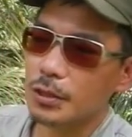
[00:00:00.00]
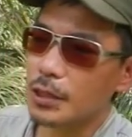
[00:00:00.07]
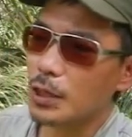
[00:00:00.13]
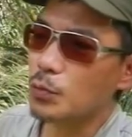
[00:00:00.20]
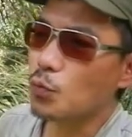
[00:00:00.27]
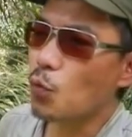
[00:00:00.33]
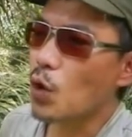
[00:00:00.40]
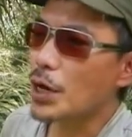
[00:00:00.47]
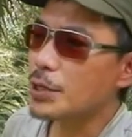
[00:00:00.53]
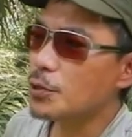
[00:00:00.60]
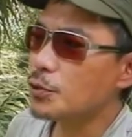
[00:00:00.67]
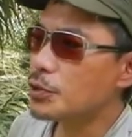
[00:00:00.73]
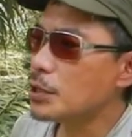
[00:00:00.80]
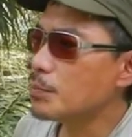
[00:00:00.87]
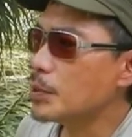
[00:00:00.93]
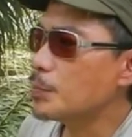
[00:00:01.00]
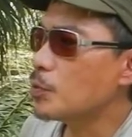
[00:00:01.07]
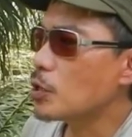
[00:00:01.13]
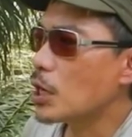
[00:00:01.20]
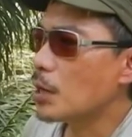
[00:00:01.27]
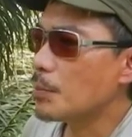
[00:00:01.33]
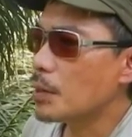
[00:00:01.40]
then why do you think people
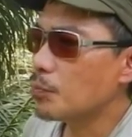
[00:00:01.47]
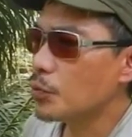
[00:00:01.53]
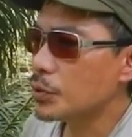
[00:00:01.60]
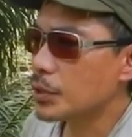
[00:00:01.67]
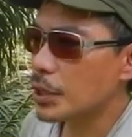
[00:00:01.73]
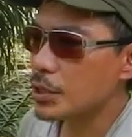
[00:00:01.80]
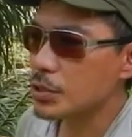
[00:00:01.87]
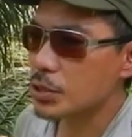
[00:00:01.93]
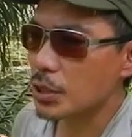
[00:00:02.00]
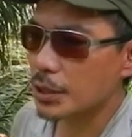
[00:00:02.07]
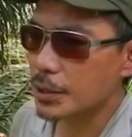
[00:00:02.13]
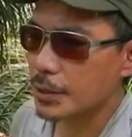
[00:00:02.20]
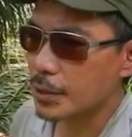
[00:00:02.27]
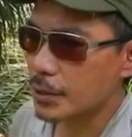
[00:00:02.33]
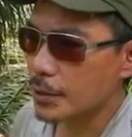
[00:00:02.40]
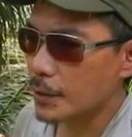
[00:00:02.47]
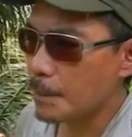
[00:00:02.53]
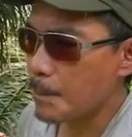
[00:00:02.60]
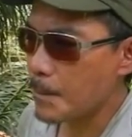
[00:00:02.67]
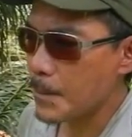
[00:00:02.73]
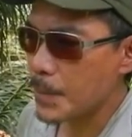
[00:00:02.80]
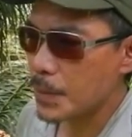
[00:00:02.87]
come up with things like
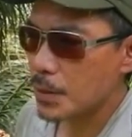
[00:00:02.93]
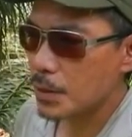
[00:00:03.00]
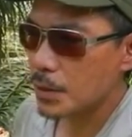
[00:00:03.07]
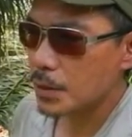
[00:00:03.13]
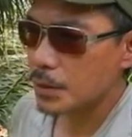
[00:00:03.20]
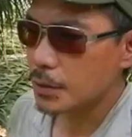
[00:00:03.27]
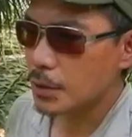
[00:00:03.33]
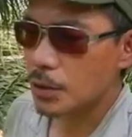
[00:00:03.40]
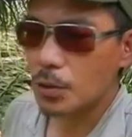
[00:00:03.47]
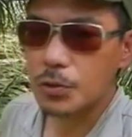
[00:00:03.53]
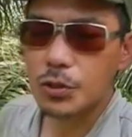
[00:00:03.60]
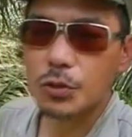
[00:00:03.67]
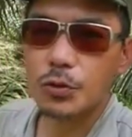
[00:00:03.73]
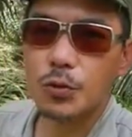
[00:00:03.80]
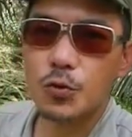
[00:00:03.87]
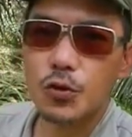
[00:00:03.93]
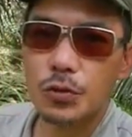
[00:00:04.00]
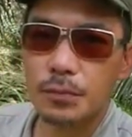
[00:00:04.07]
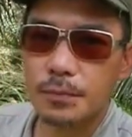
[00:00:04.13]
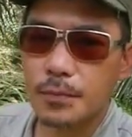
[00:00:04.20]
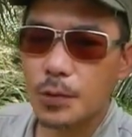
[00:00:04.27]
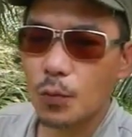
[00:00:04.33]
the Constitution?